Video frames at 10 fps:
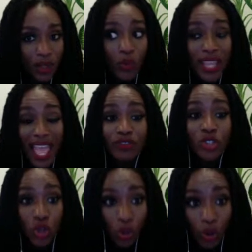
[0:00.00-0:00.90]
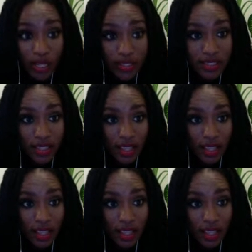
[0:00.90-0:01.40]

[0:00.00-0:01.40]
We have choice.